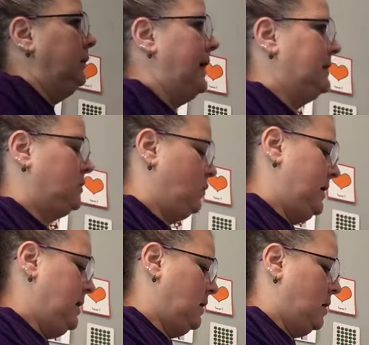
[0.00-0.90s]
Last
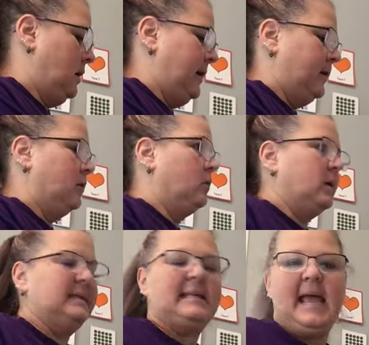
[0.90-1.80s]
week, our letter
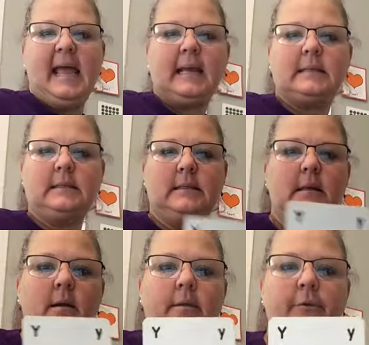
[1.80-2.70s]
was X.
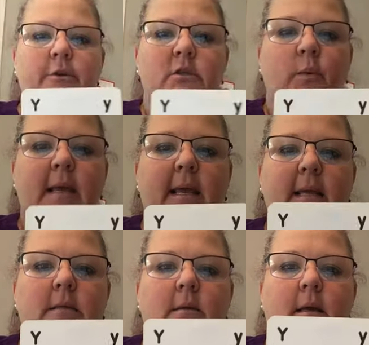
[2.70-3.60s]
This week,
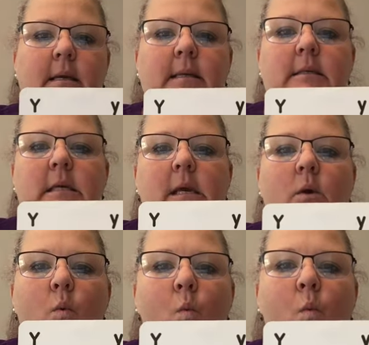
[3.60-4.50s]
it is,
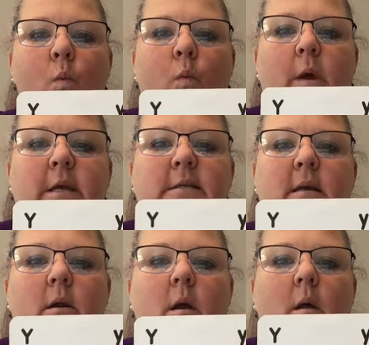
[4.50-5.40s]
what is
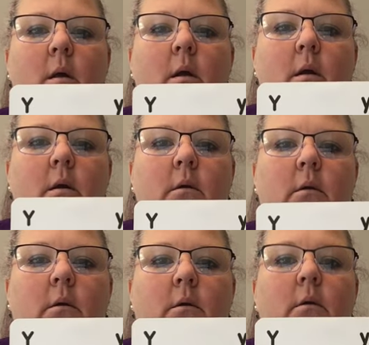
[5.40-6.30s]
it?
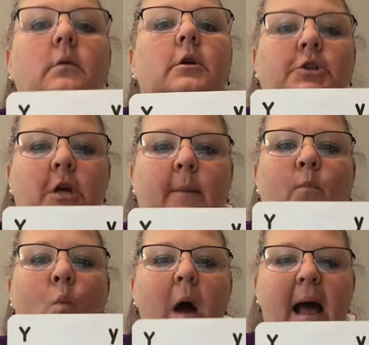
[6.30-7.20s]
Good job,
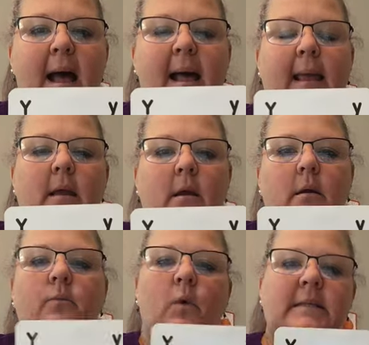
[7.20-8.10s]
Y.
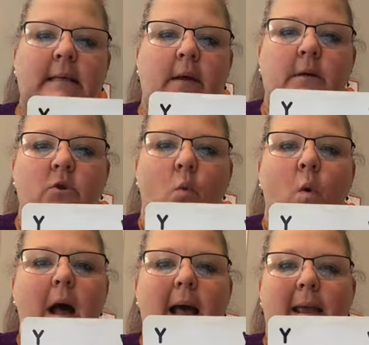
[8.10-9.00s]
What sound does a
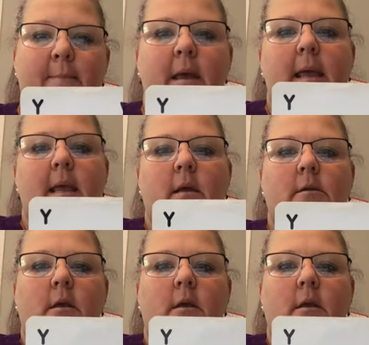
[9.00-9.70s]
Y make?